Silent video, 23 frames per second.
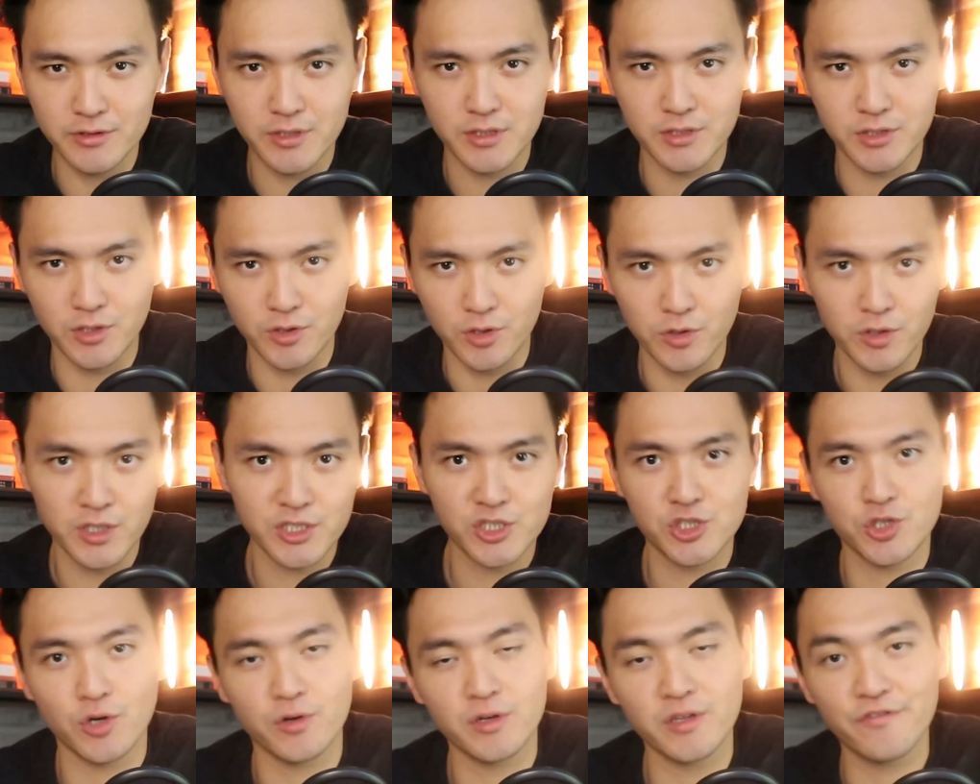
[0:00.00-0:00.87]
So you are
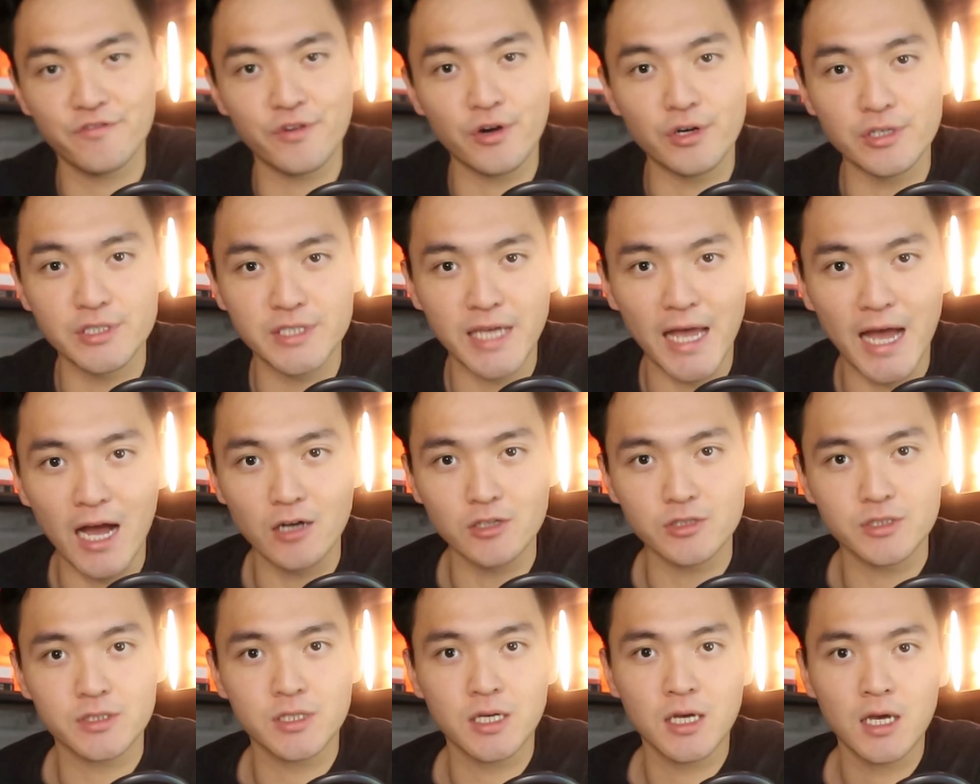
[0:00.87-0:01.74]
shown the first
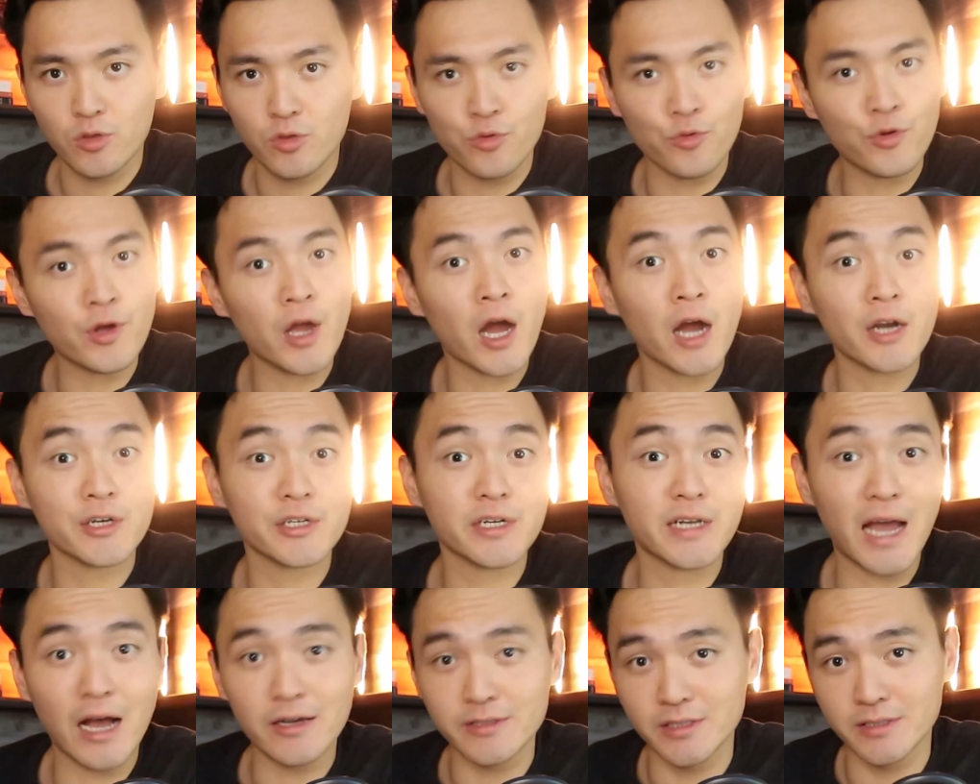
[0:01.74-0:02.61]
house,
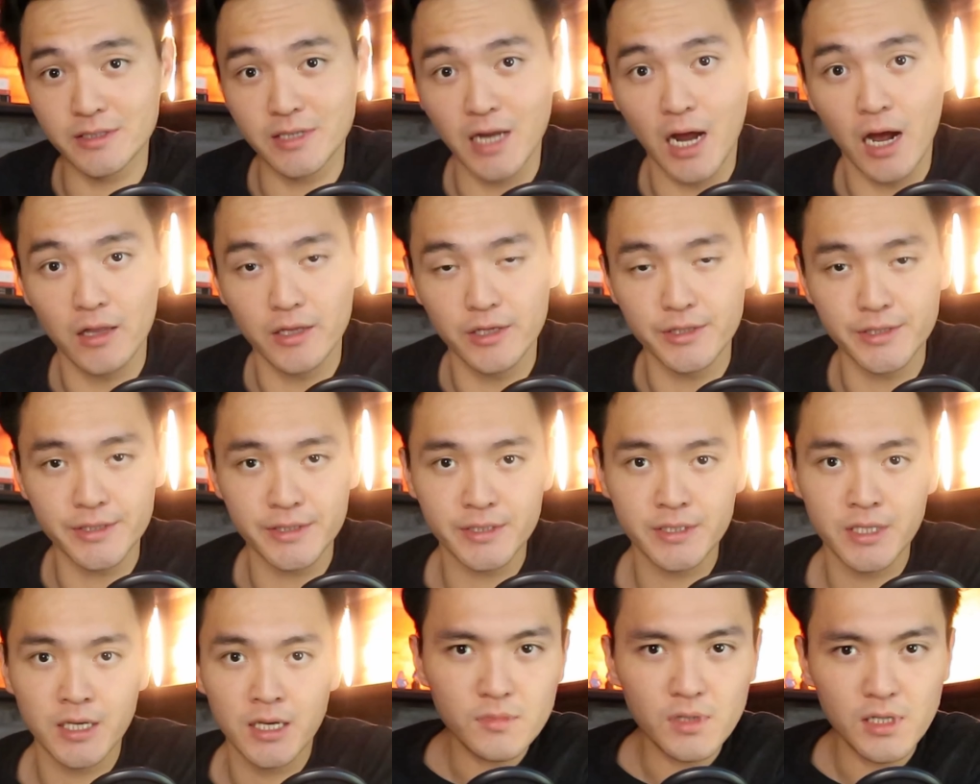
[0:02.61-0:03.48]

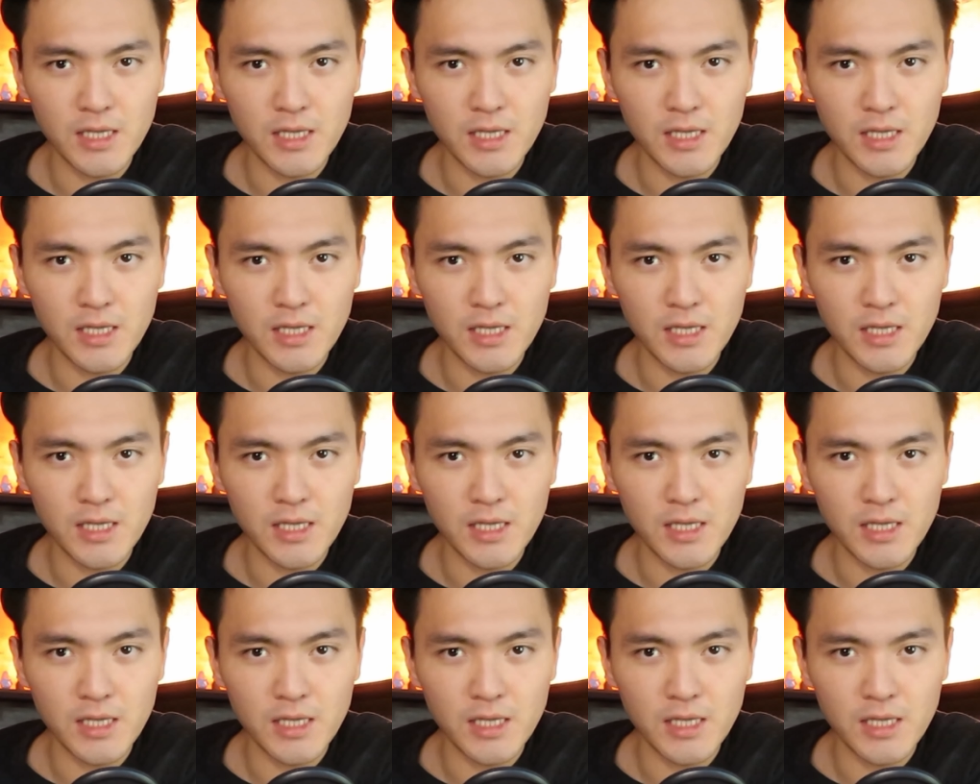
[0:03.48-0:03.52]
$300,000,